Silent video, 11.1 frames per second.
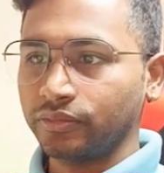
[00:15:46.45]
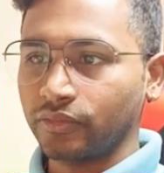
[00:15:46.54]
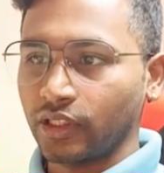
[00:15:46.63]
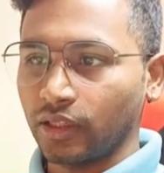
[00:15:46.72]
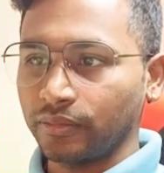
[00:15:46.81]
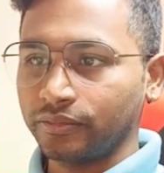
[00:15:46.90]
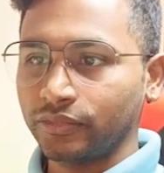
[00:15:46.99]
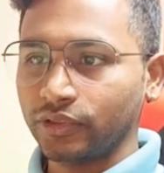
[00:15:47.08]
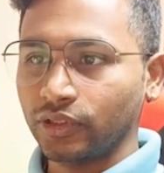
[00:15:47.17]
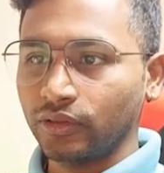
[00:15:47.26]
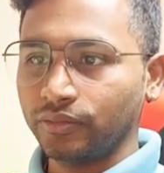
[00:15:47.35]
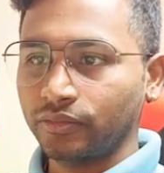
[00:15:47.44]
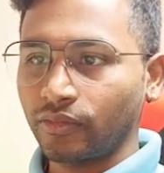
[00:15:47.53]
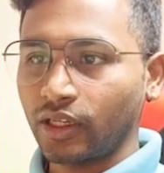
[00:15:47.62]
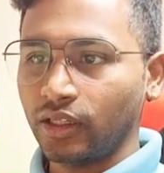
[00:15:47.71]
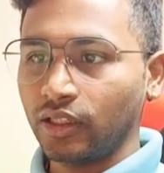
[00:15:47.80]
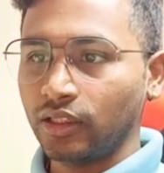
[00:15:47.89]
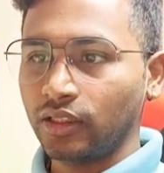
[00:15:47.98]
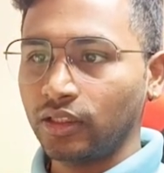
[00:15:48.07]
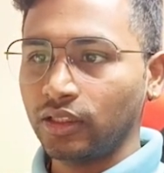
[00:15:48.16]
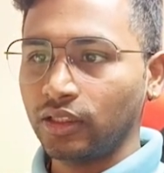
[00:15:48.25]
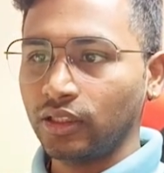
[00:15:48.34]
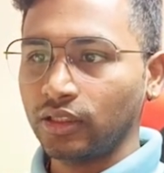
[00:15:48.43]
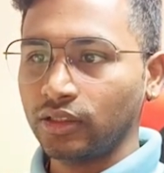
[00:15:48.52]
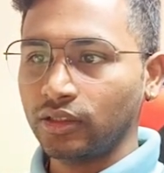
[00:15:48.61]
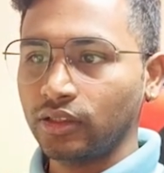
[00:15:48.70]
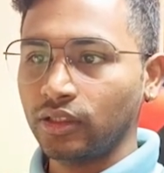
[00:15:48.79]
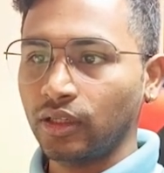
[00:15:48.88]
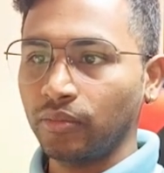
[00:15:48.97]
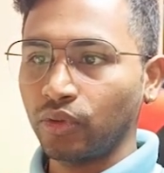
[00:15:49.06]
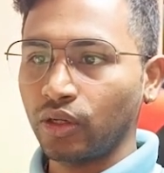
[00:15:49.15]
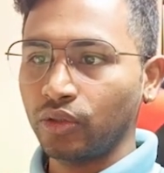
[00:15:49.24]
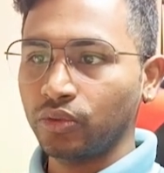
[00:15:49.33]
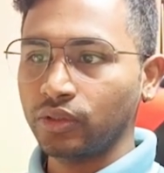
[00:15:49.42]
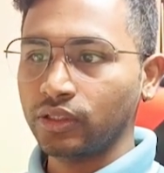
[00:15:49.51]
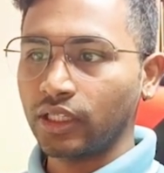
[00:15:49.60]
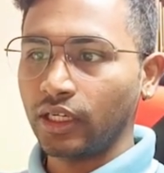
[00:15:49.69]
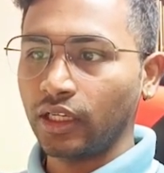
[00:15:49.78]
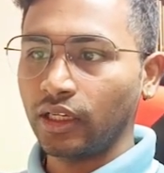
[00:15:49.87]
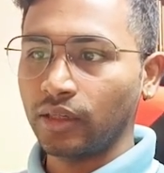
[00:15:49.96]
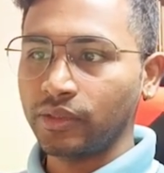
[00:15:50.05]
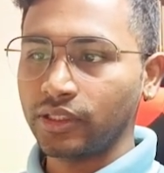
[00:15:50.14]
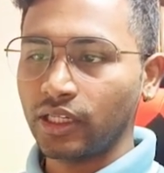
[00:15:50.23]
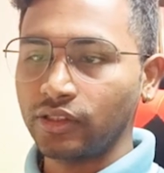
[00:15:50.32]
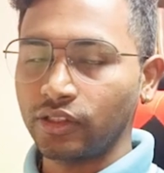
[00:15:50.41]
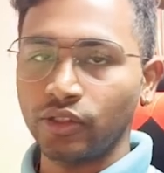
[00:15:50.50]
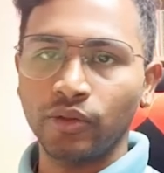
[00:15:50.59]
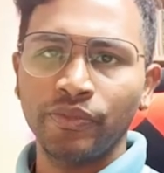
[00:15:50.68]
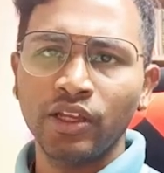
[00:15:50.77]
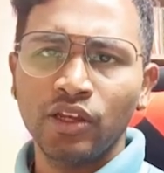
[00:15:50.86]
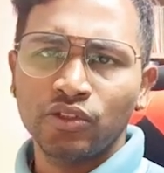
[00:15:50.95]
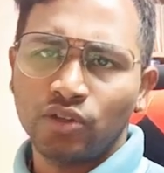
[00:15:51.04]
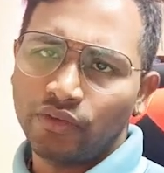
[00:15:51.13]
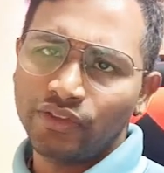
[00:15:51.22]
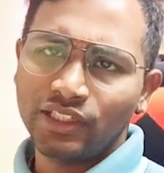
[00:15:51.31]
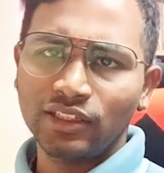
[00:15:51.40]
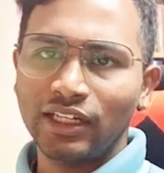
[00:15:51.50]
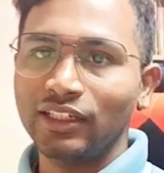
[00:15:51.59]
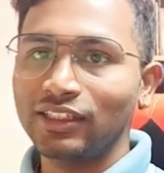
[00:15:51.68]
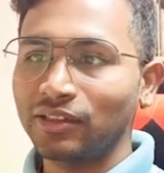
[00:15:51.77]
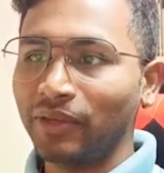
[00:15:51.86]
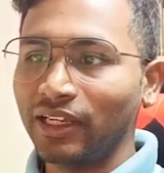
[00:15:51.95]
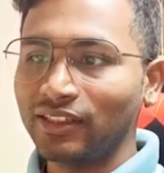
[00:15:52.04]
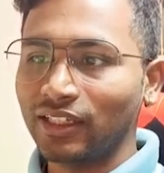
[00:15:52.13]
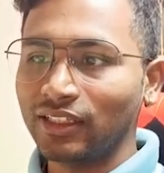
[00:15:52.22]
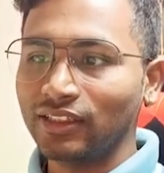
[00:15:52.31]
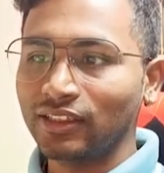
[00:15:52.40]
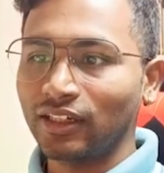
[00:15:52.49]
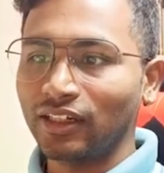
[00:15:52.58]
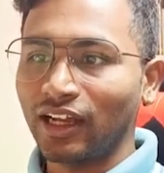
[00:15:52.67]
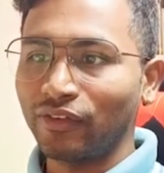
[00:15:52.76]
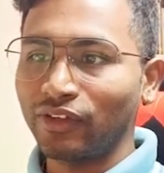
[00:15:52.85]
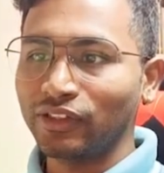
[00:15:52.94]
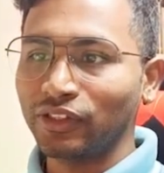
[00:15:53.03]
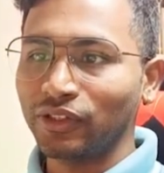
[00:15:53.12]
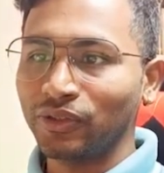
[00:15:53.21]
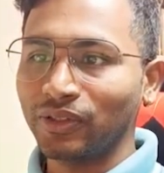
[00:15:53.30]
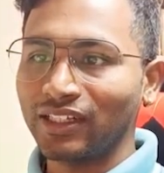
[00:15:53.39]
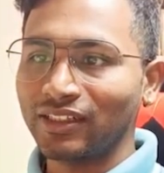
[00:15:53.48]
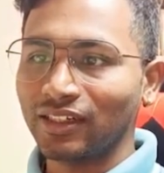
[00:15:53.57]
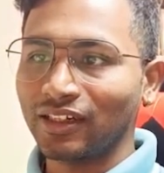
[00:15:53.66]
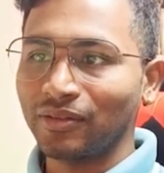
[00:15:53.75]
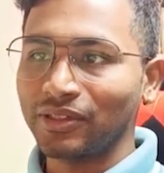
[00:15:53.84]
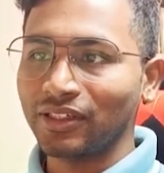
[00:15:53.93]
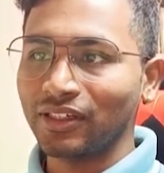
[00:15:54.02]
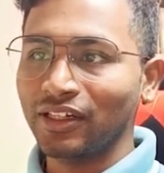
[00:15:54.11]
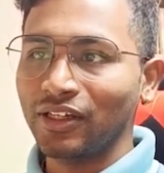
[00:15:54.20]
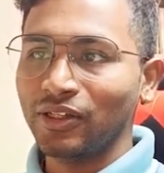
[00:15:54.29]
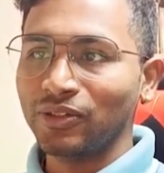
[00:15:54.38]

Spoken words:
Yeah, so Turner is the employee who is getting commission as zero, so obviously that doesn't make sense having zero as a commission.